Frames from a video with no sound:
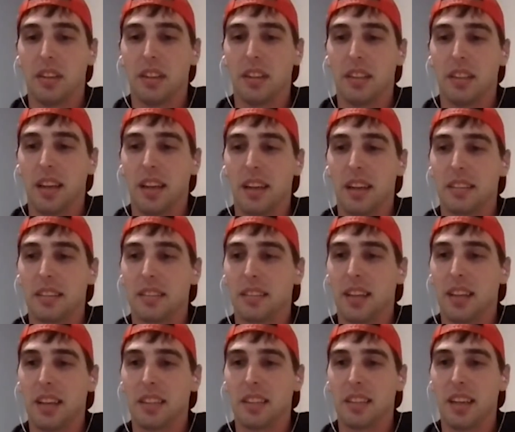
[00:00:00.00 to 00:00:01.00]

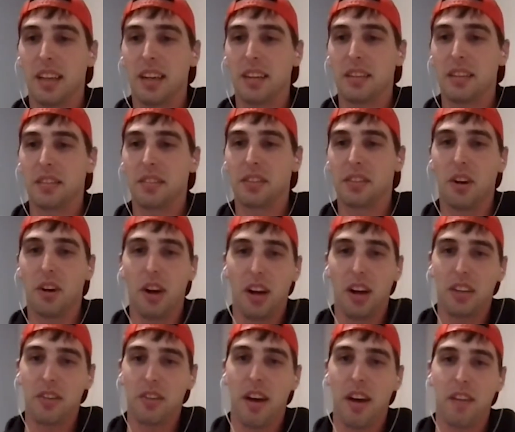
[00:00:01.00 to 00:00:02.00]
they say you go out
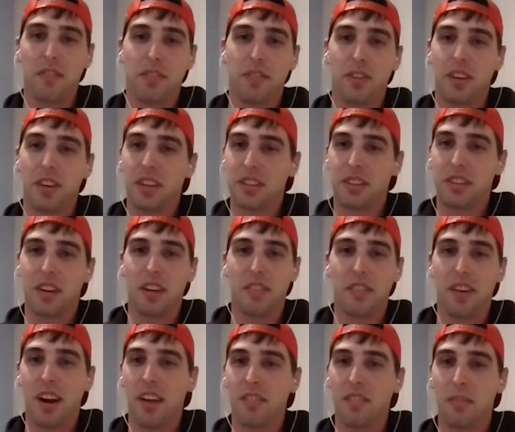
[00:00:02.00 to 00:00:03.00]
and you have fun, you
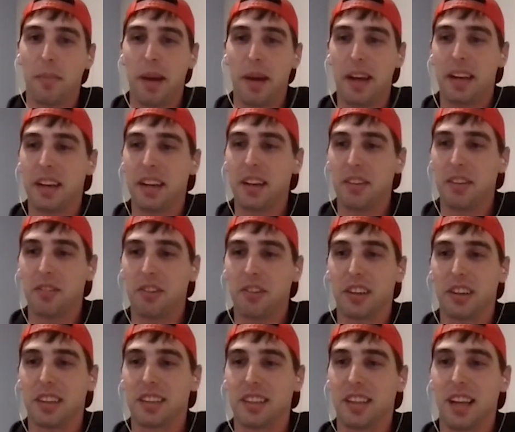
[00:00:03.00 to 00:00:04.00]
never have a bad day at
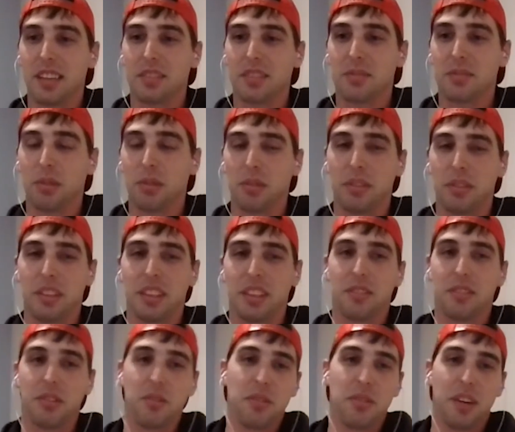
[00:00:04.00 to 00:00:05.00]
work, and that's what we
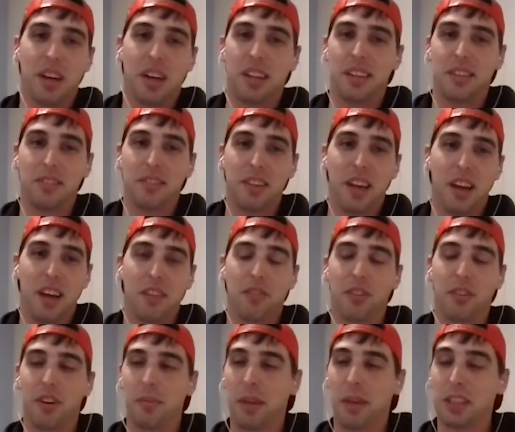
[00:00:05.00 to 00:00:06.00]
did. We went out there and we had
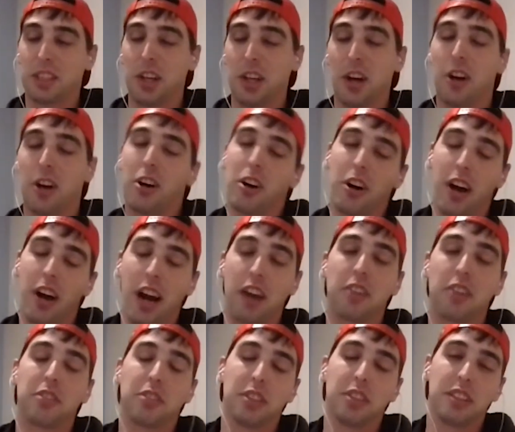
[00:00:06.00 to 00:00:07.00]
fun. My jaw hurt
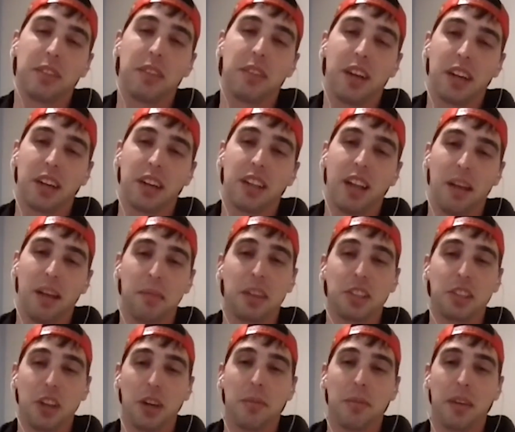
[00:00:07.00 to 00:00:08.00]
afterwards. I'm not gonna lie, my
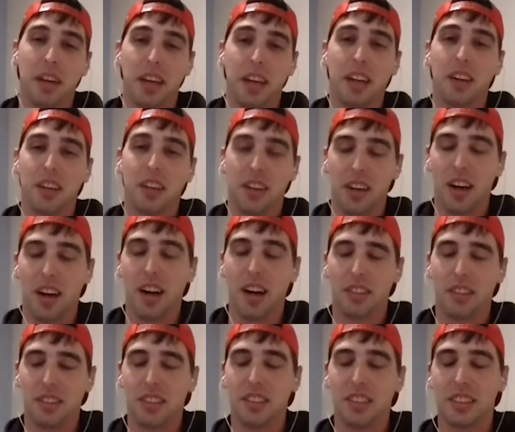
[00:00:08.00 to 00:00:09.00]
jaw and my neck hurt
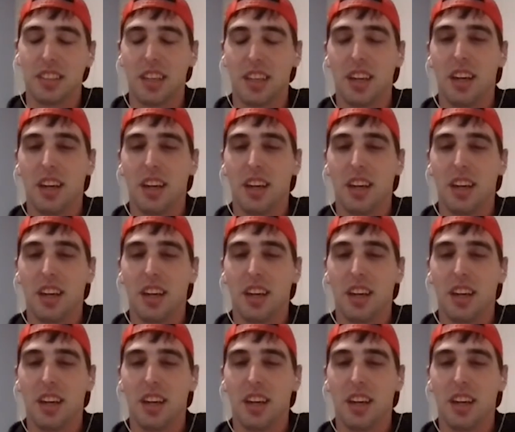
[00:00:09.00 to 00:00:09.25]
afterwards.